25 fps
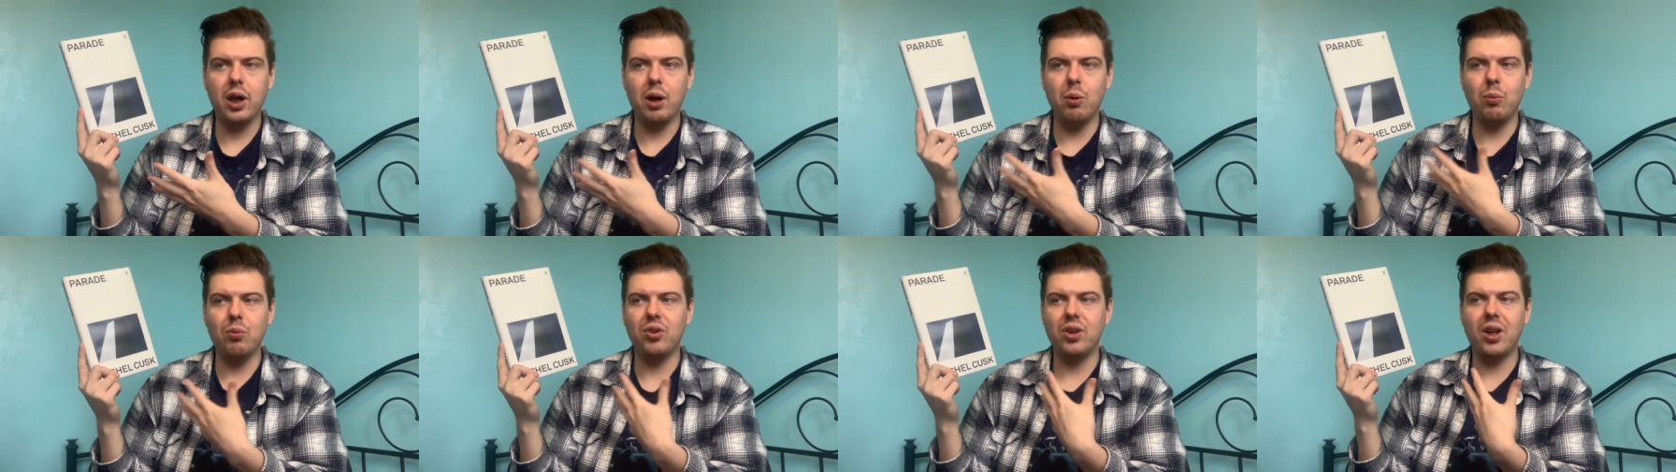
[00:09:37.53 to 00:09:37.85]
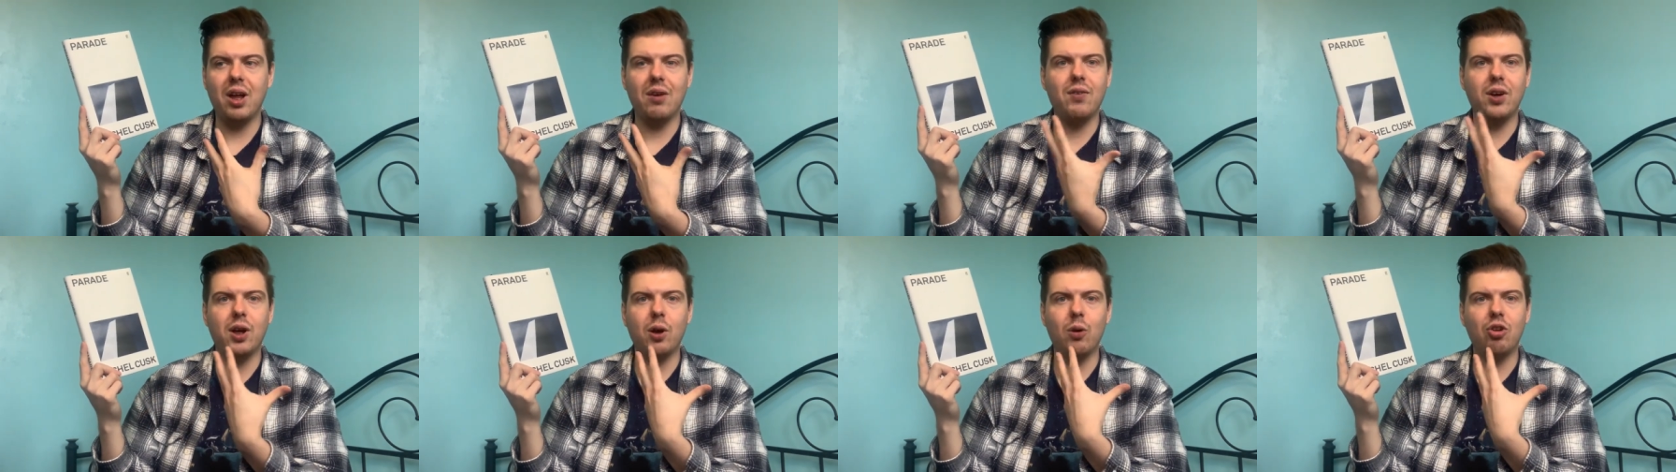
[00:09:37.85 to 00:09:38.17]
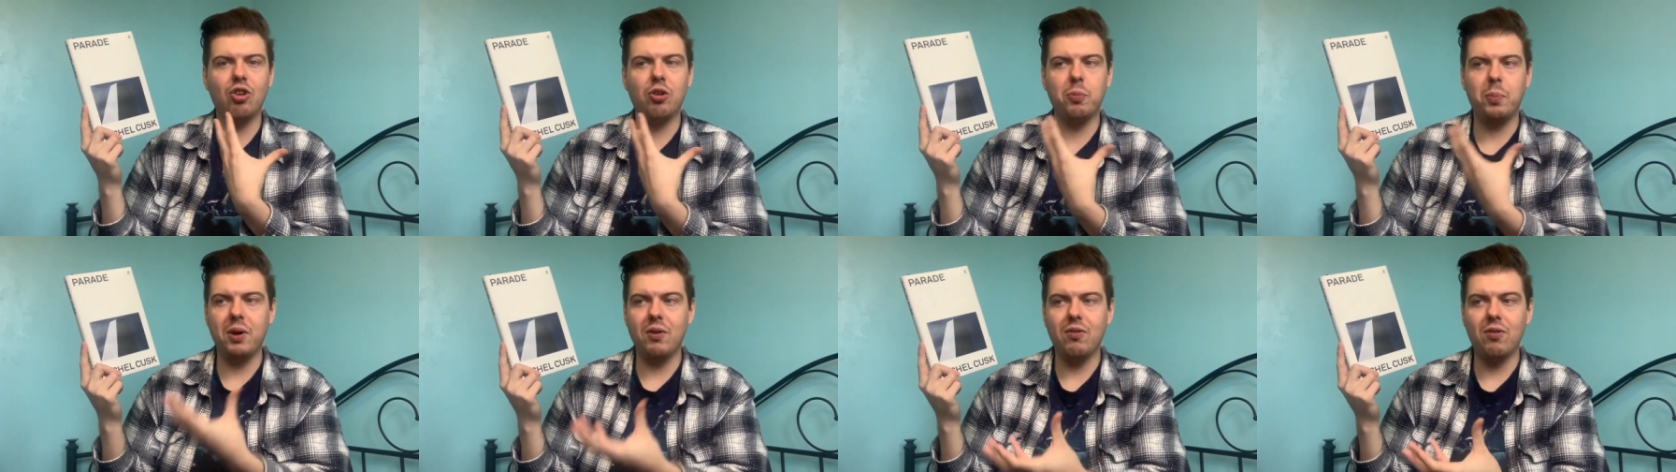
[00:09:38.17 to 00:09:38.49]
It was never
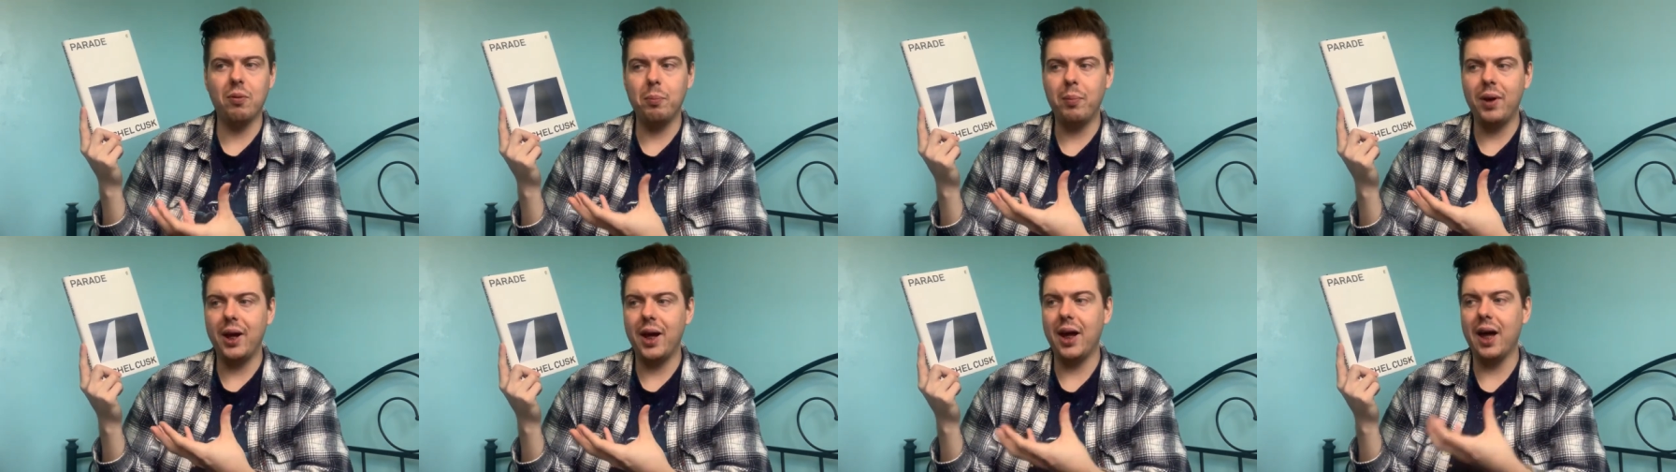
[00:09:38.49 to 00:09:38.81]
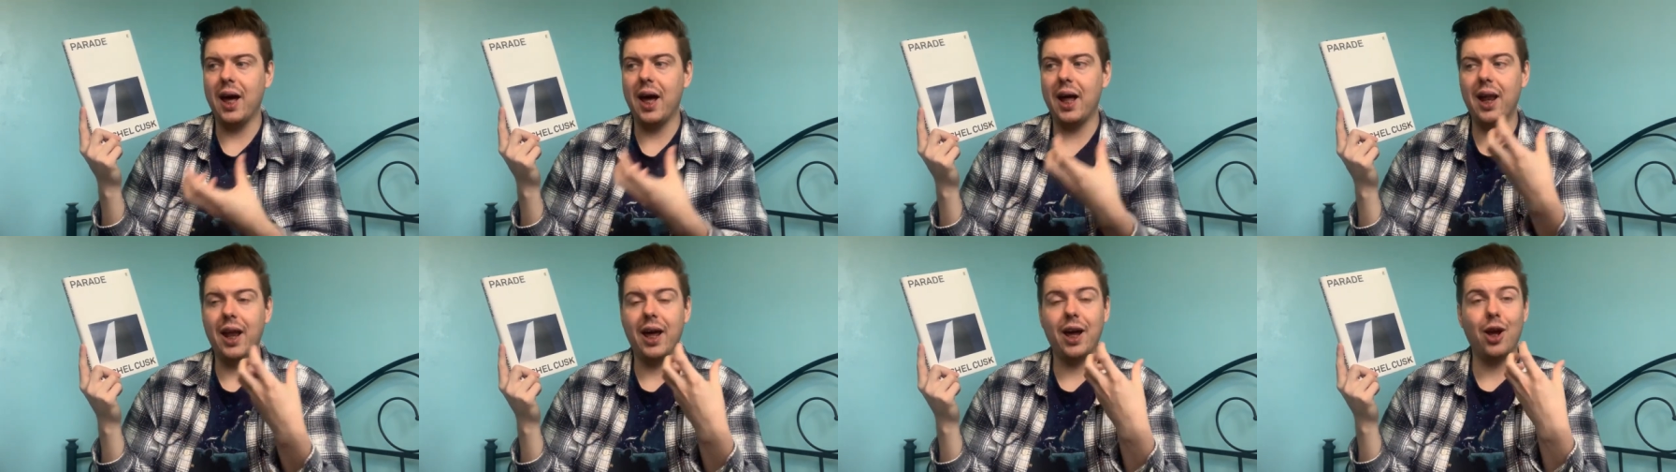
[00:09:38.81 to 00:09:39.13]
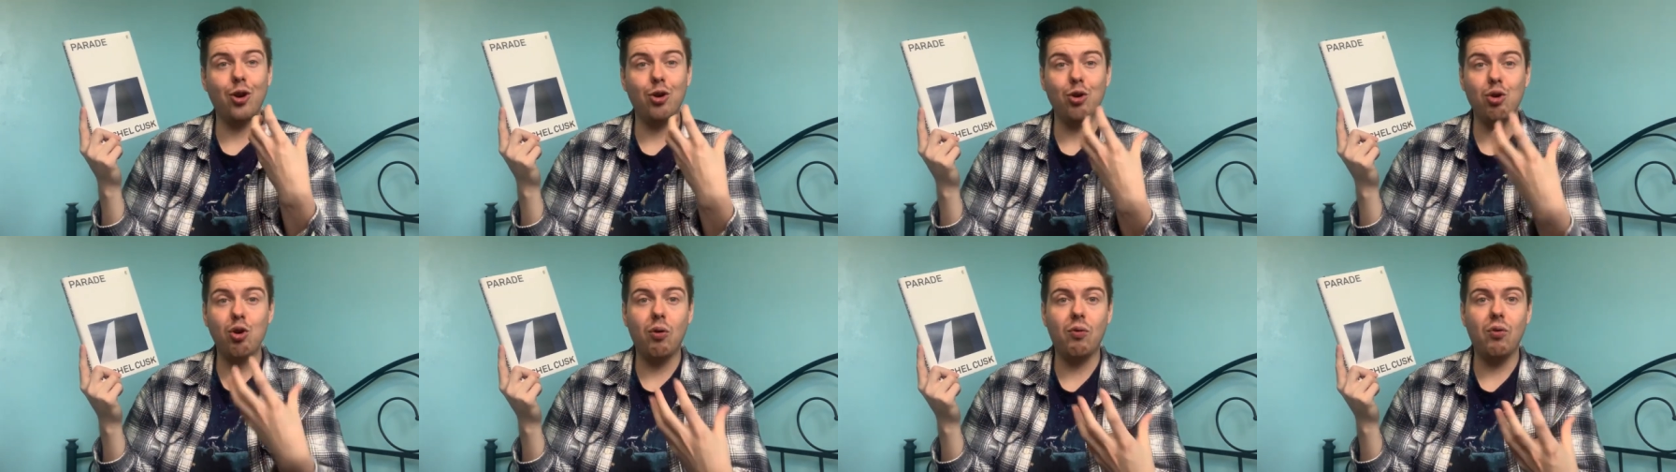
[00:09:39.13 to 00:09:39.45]
going to be for me. I like
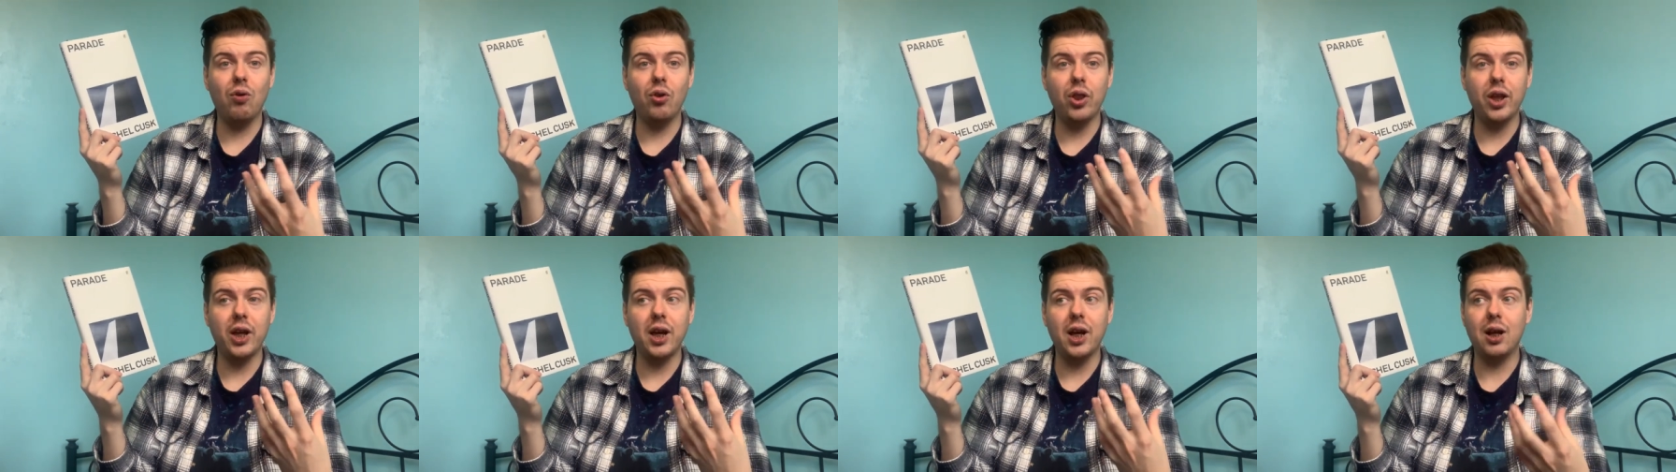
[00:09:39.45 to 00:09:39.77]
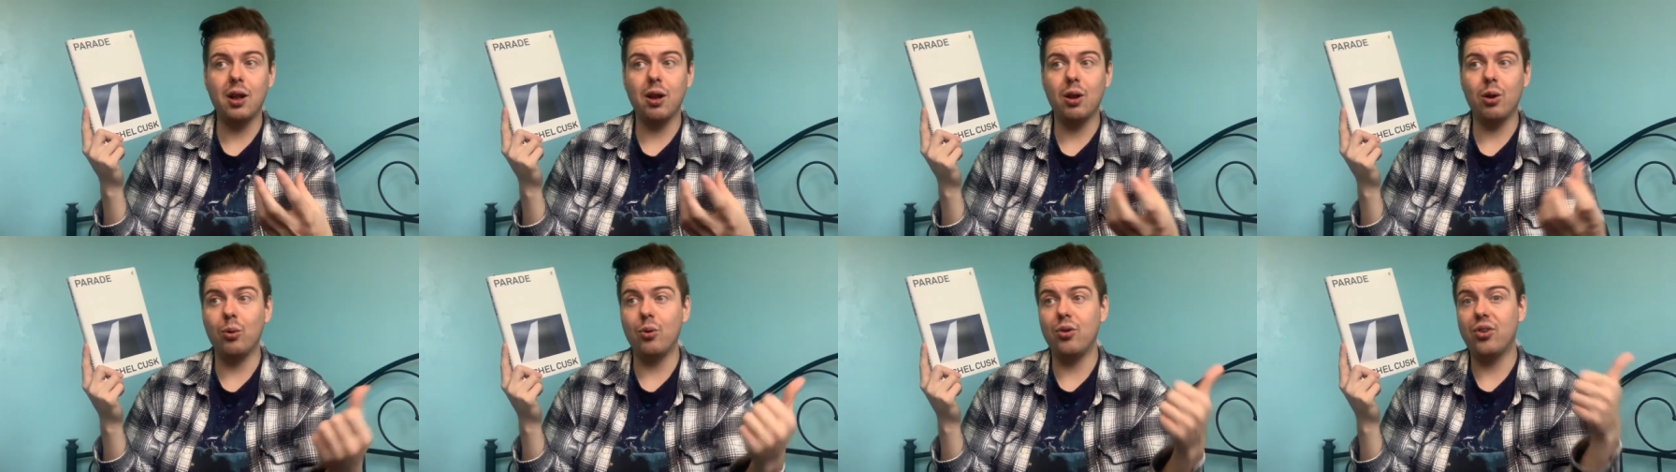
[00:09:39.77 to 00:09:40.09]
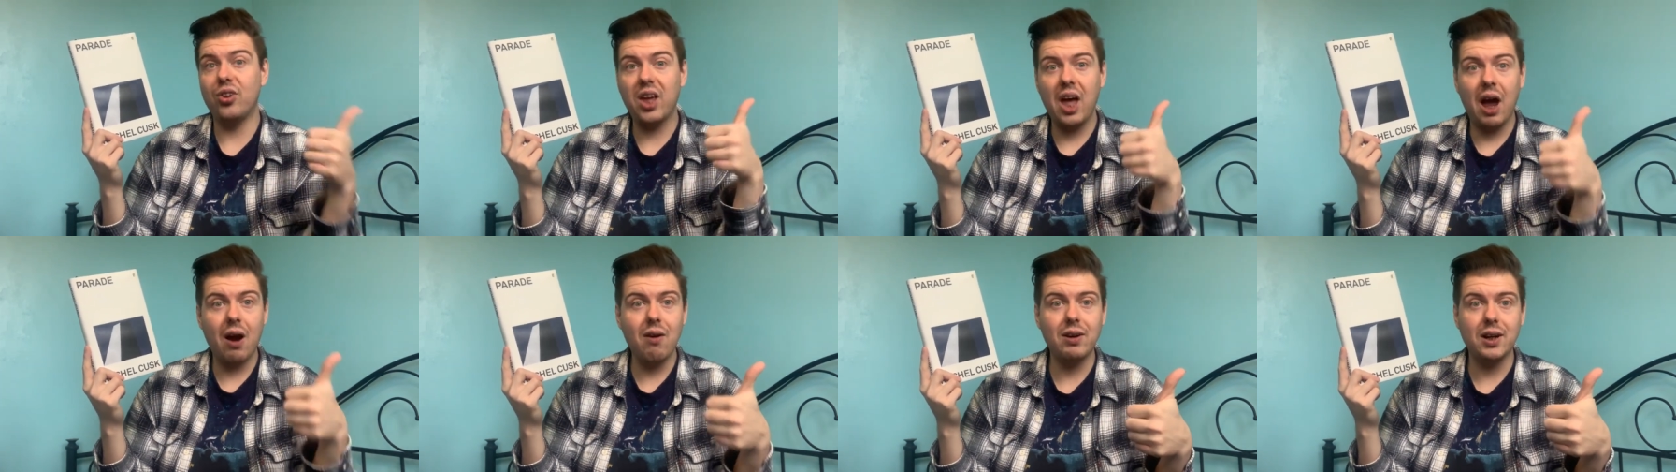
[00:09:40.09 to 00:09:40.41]
a novel that
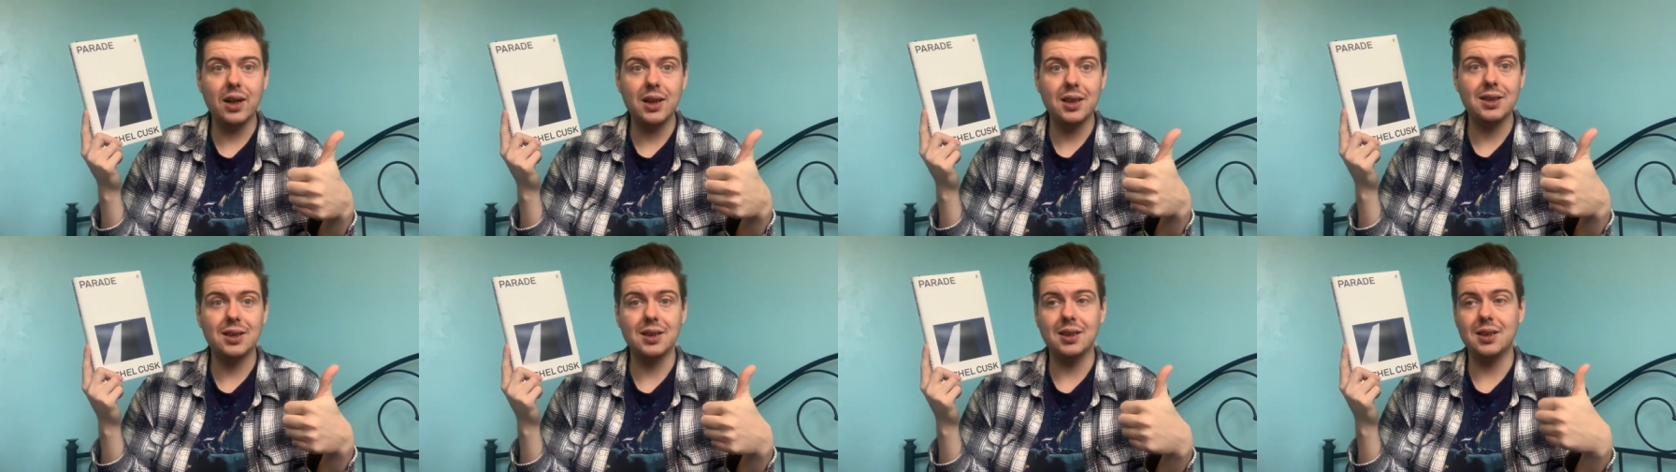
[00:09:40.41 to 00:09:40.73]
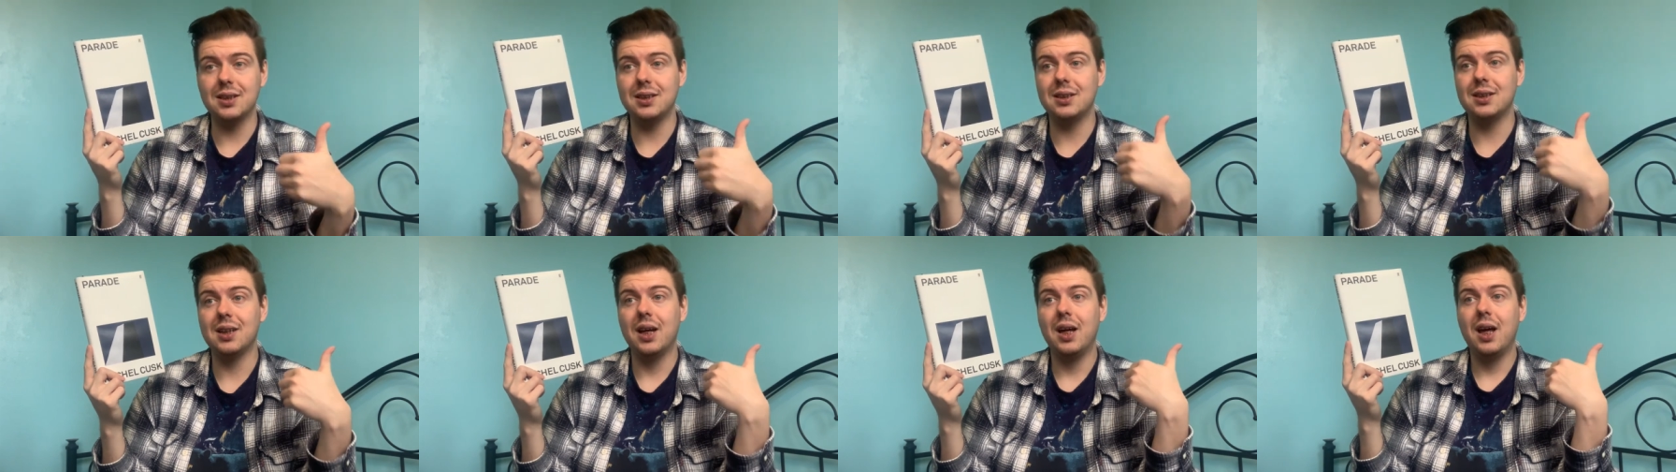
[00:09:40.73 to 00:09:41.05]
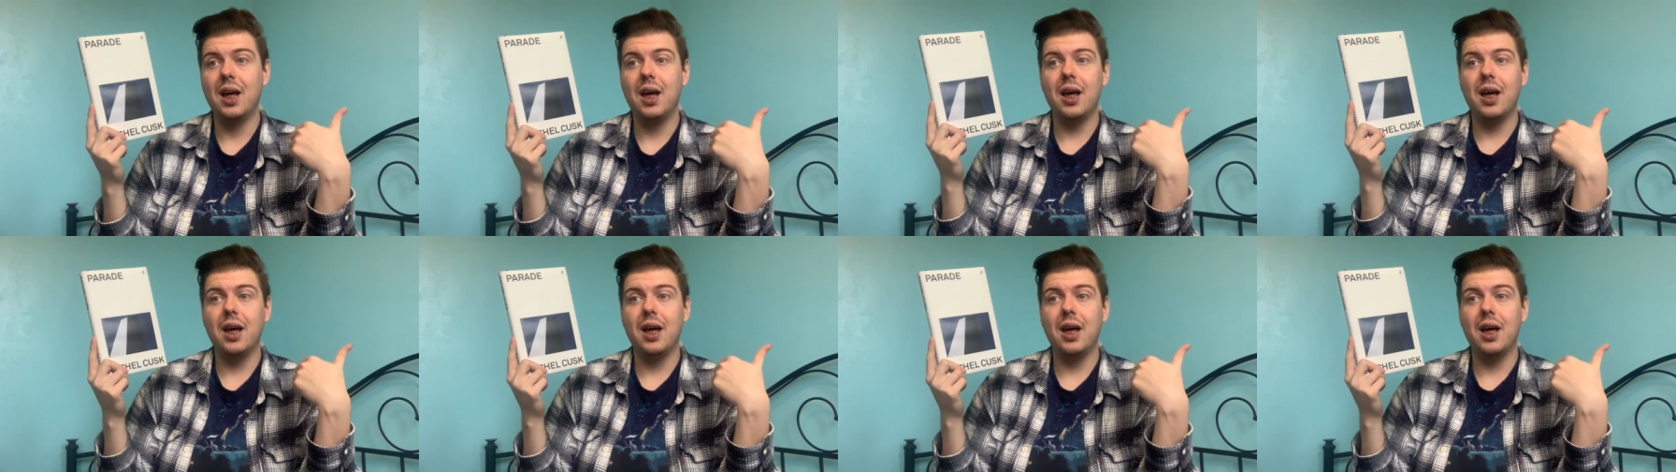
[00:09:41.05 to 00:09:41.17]
includes characters